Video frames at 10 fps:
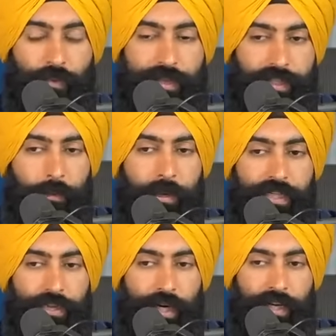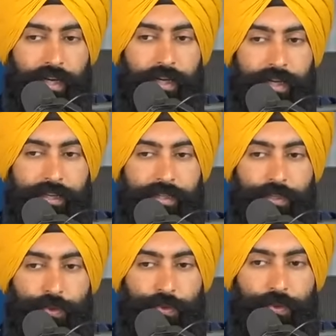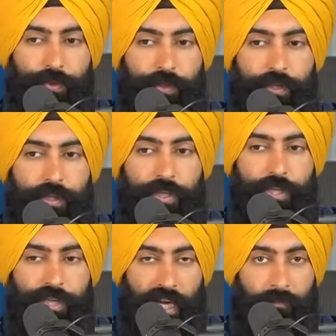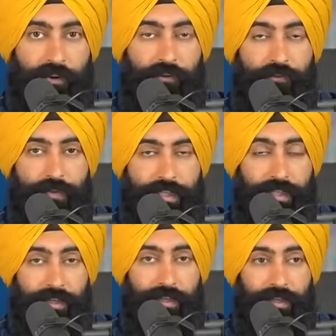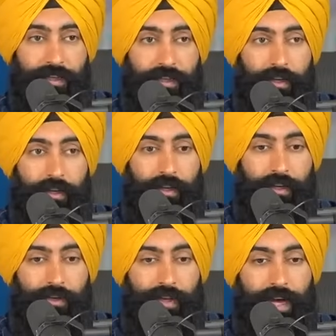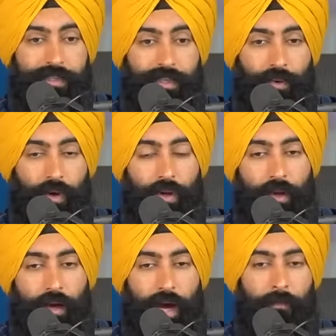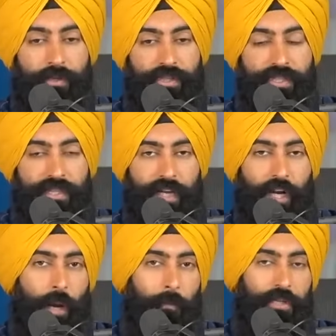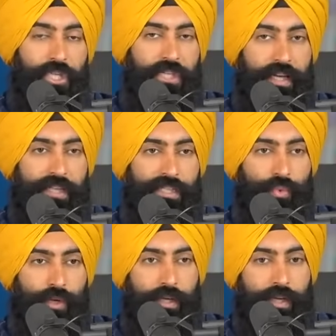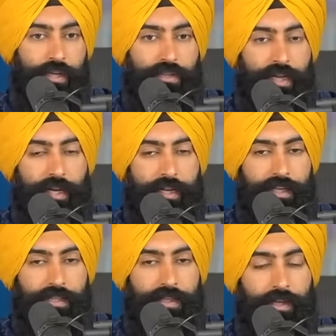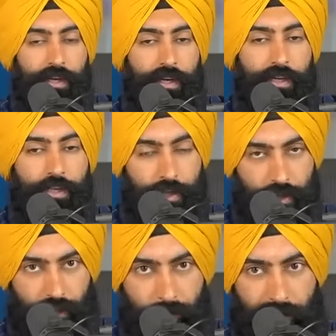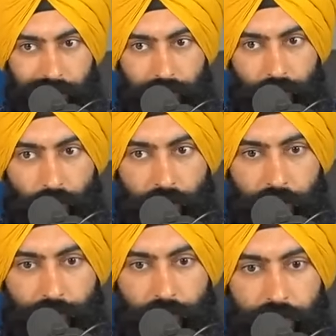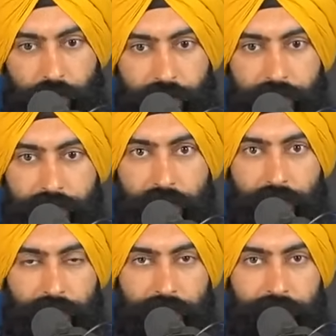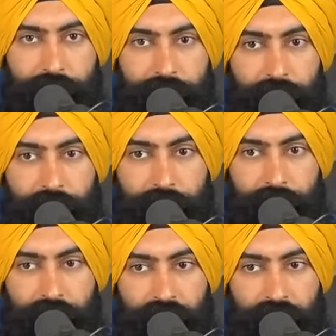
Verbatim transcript: When somebody's trying to get into shape physically, you can't say, well, how about you just take a couple cheat days a week and you take it easy? Sure, that might work if you're trying to take it easy and just